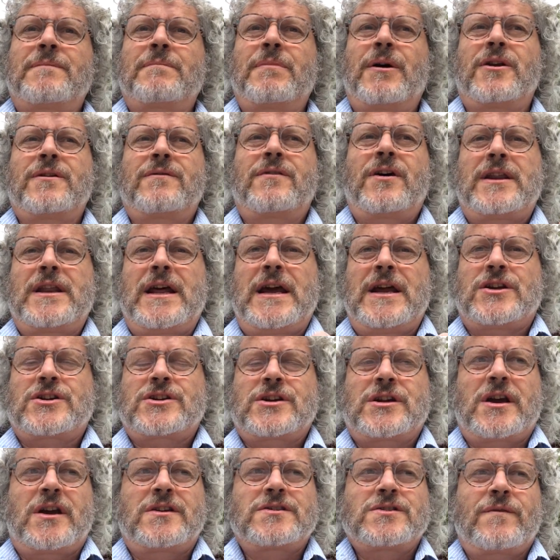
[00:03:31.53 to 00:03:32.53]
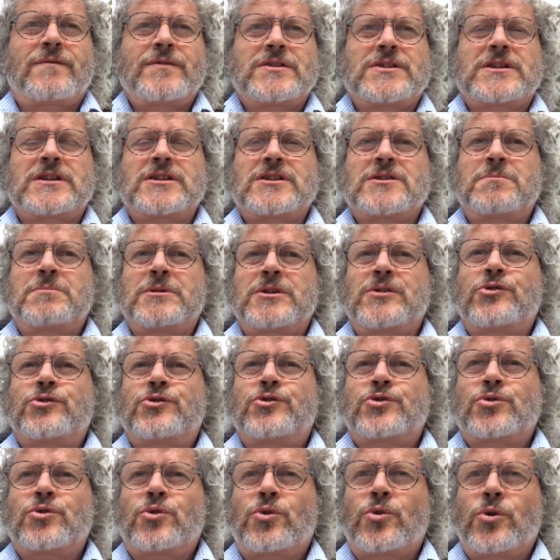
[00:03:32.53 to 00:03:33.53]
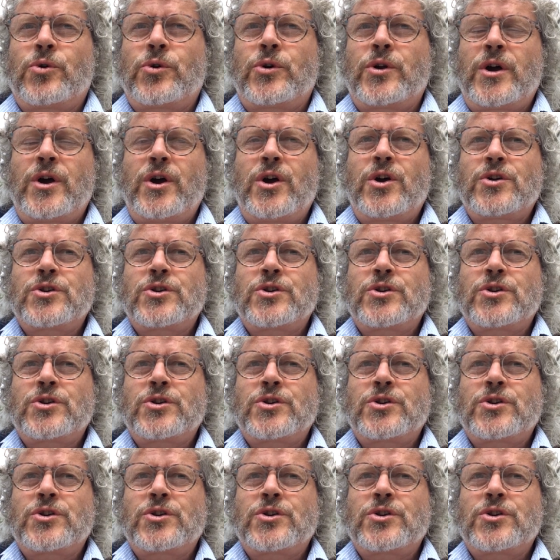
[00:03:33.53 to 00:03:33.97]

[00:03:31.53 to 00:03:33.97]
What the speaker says: Part of our nature is obviously to be drawn